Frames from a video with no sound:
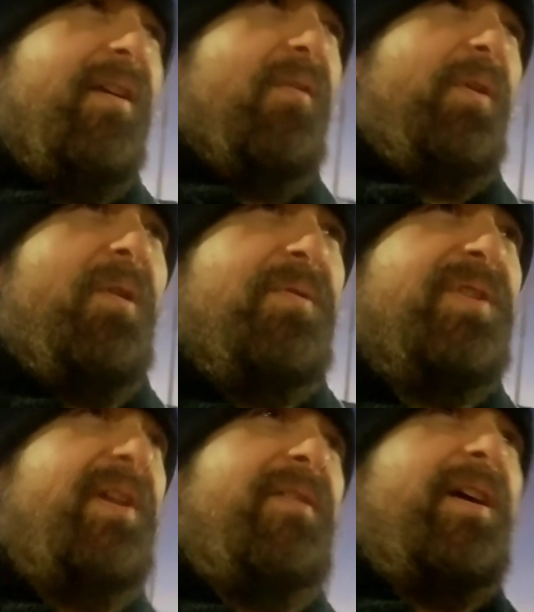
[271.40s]
we always
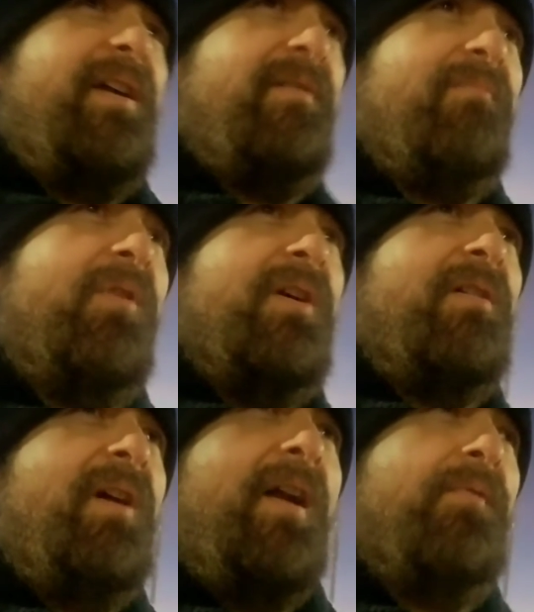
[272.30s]
say that, well,
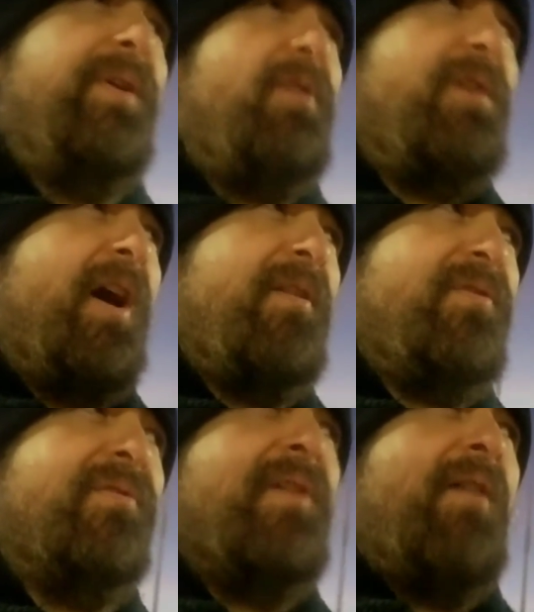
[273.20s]
how do we know God
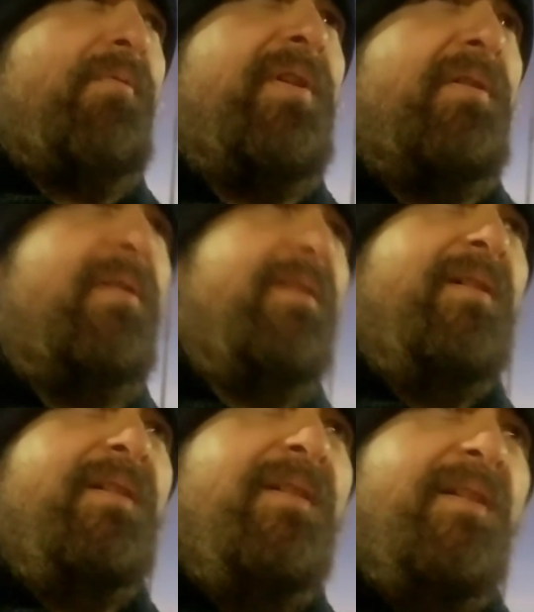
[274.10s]
is not real?
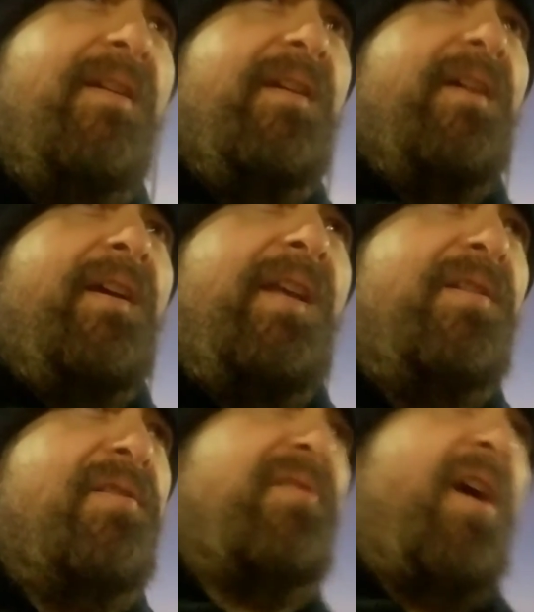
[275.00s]
He
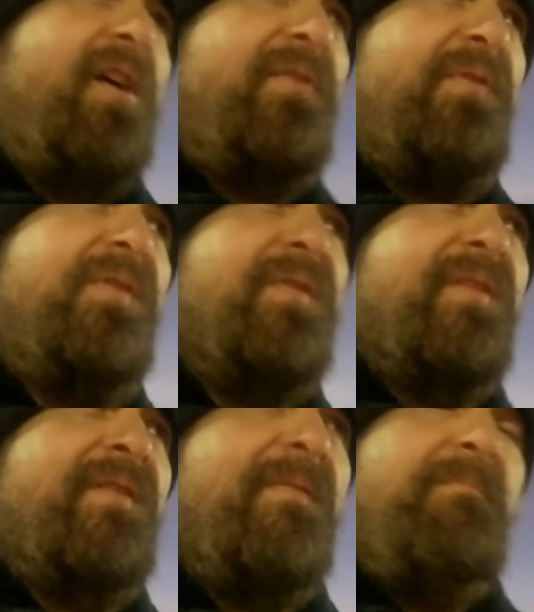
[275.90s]
doesn't talk to us,
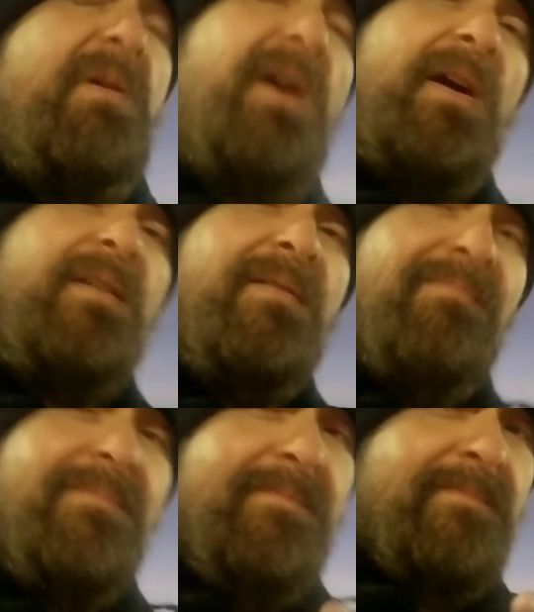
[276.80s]
but
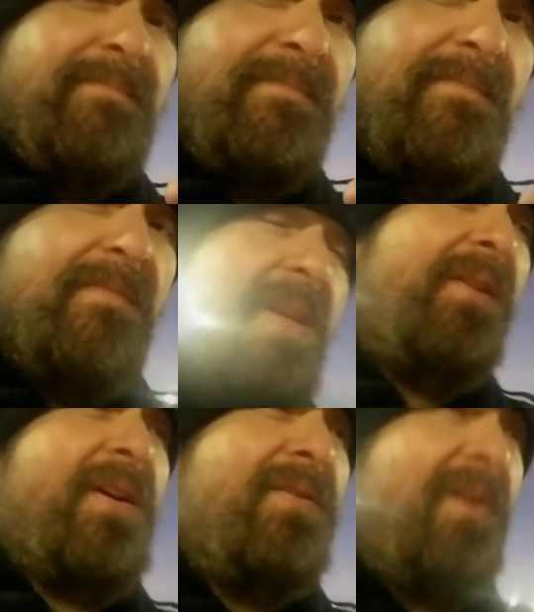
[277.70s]
He
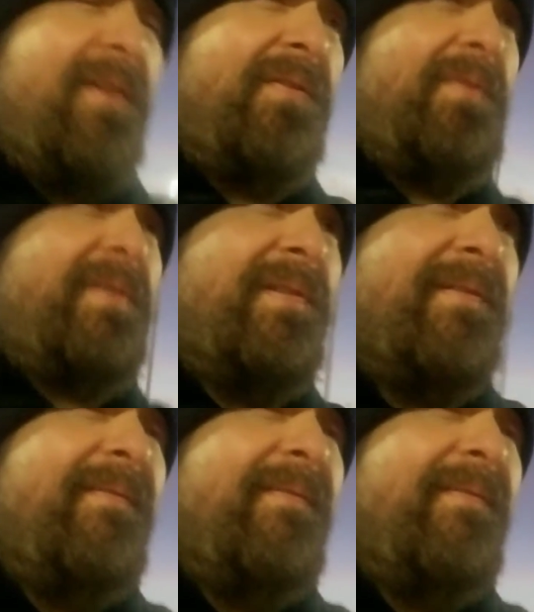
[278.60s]
does talk to us.